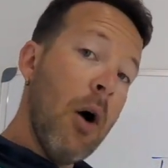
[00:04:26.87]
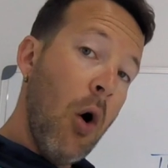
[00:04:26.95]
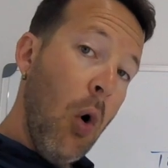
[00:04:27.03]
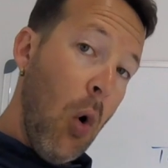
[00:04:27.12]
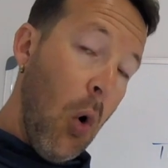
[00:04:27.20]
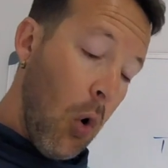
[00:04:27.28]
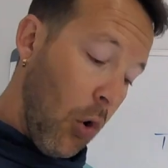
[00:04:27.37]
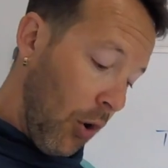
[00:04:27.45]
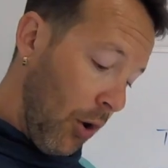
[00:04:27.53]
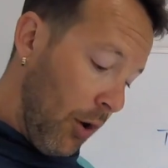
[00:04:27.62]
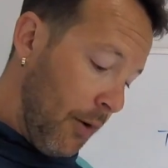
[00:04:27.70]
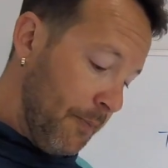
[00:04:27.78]

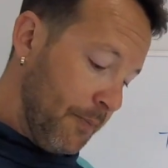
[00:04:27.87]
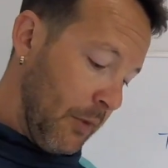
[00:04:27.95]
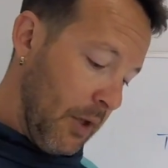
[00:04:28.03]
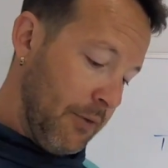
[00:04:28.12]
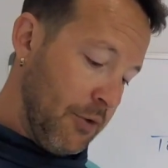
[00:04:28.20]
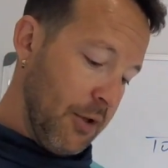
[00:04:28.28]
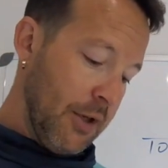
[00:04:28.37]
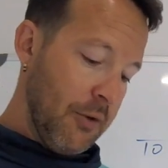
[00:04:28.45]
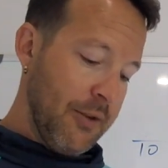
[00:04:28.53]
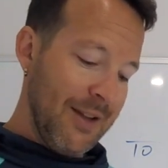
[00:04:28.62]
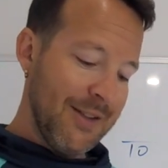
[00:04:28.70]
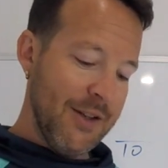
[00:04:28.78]
Or if you took out
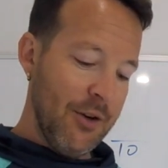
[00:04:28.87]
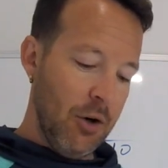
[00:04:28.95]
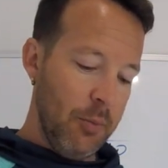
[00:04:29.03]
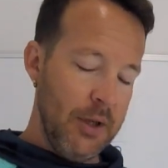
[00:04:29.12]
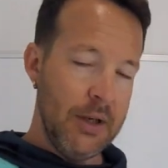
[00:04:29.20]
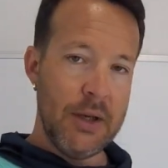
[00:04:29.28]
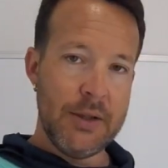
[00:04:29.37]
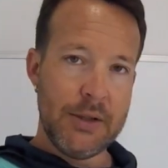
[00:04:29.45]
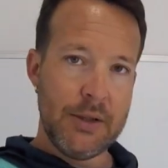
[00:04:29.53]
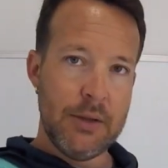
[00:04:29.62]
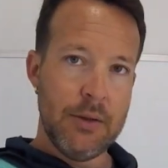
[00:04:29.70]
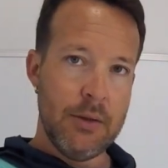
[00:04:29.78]
that 0,
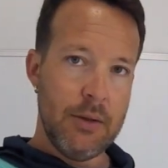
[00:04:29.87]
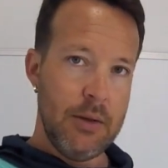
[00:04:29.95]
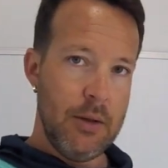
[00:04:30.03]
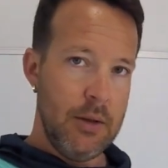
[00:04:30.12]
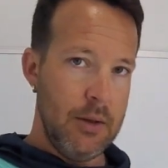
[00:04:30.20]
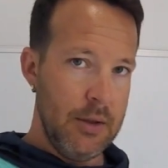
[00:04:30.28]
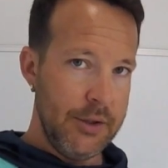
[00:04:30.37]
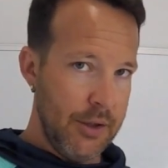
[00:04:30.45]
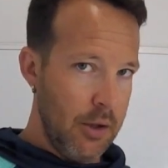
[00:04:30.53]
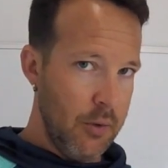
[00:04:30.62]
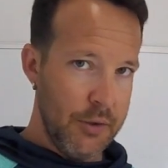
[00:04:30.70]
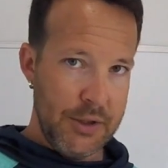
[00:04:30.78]
because
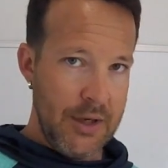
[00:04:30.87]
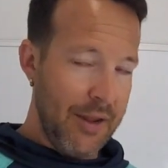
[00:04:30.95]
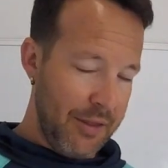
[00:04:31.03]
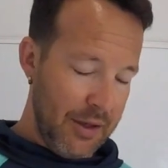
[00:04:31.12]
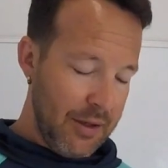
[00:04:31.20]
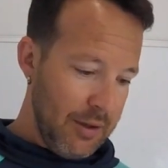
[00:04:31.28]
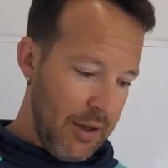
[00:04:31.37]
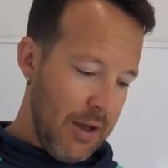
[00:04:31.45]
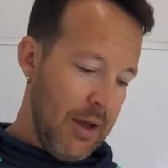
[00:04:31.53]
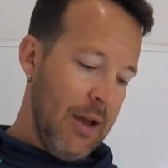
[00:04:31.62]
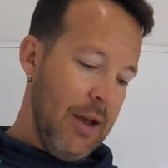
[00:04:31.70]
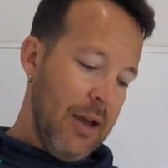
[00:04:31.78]
0 is nothing,
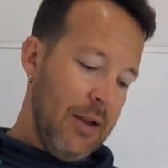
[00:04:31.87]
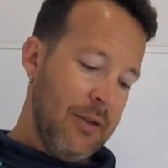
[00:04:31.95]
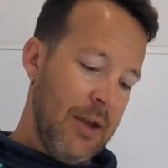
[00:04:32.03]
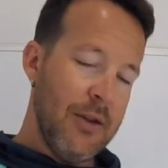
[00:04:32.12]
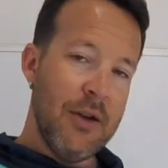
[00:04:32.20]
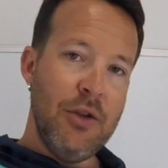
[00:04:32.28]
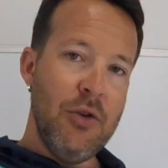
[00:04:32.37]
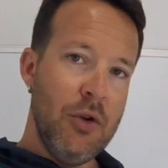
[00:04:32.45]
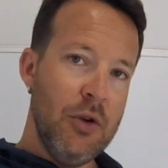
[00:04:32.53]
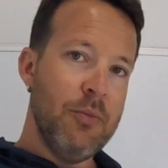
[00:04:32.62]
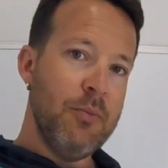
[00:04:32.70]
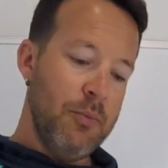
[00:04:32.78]
then
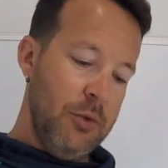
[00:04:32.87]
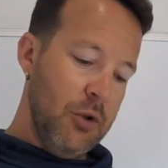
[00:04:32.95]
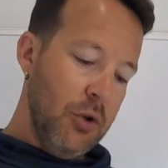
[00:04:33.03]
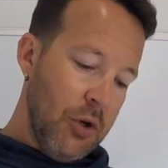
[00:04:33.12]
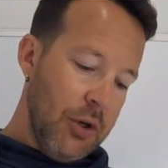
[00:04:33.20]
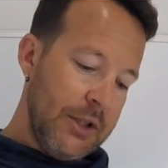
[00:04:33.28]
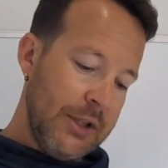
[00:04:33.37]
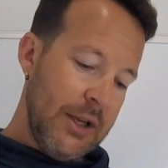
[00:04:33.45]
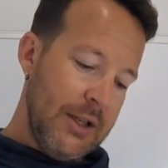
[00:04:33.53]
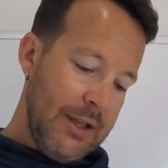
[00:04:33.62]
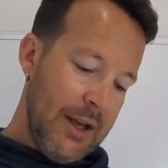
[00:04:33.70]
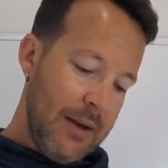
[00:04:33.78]
you could
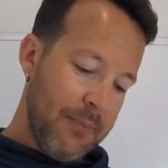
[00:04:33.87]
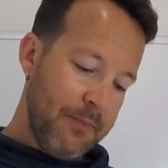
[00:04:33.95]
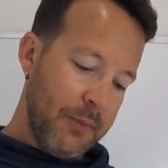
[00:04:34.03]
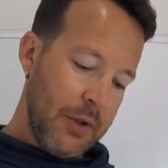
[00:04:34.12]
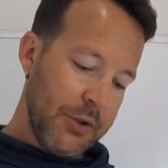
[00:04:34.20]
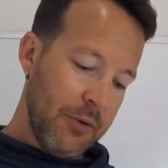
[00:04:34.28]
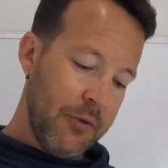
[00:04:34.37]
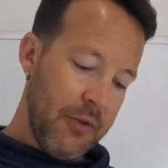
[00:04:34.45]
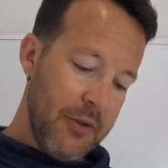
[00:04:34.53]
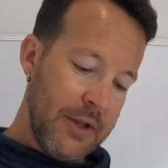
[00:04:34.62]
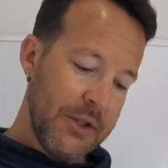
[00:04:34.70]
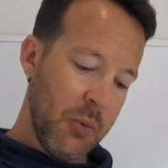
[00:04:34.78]
say 10. So for
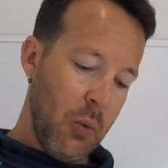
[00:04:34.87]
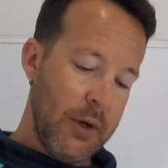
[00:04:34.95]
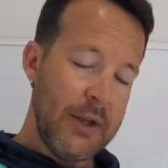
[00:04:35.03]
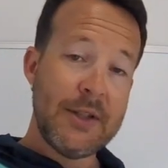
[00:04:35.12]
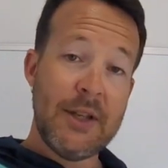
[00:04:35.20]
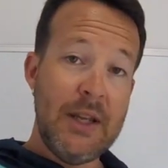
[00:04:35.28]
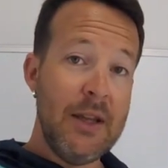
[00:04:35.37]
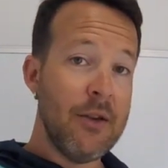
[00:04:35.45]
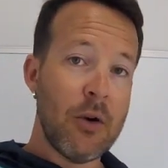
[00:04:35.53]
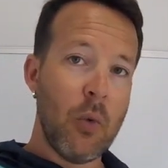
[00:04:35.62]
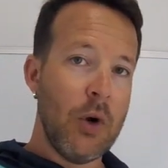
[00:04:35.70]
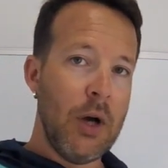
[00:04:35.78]
this one, it's
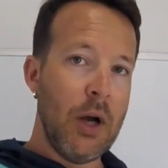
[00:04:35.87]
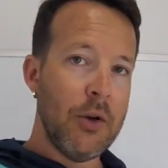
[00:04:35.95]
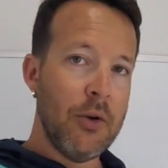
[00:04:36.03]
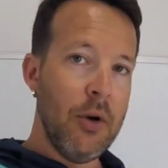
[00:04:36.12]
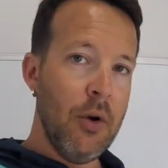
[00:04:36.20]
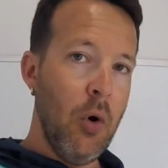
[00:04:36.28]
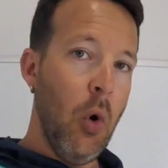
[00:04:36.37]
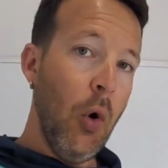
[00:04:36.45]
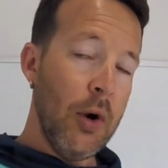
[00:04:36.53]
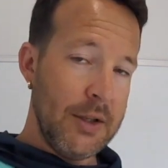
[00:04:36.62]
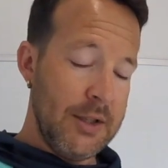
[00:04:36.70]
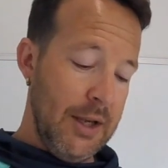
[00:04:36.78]
either 100
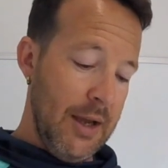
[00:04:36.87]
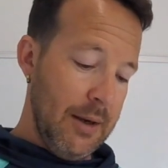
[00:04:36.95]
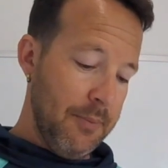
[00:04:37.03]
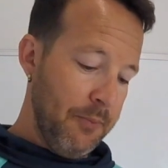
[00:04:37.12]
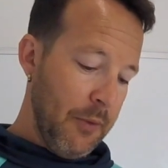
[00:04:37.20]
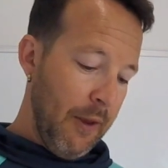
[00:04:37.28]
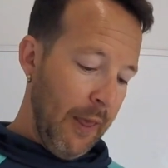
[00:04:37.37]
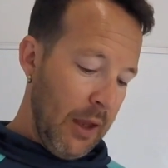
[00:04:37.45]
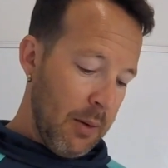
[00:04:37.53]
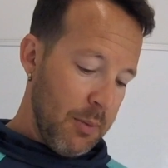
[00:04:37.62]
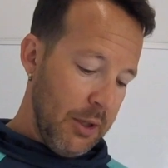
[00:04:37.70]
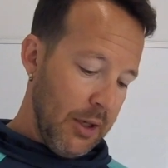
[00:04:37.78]
or it's 10,
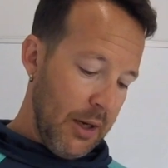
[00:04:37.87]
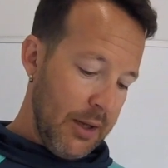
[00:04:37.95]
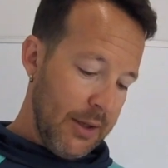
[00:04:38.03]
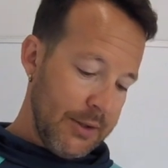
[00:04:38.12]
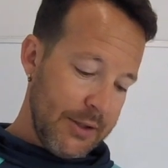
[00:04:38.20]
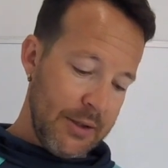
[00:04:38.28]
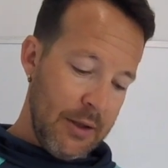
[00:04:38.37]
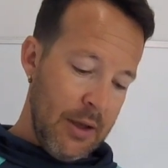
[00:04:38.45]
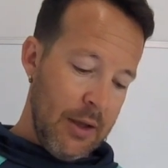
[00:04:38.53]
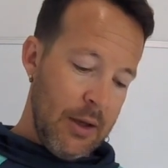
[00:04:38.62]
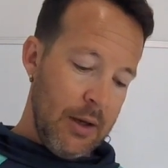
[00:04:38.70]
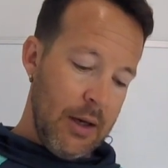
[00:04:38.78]
because
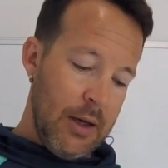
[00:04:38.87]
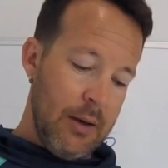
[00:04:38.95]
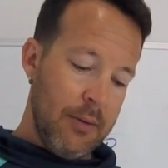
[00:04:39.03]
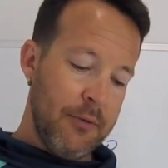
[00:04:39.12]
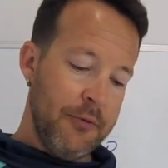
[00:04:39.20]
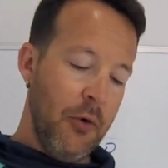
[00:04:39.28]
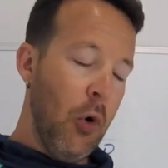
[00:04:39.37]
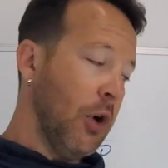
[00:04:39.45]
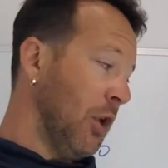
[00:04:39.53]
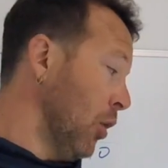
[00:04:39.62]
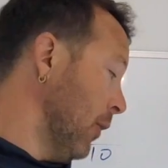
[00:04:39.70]
40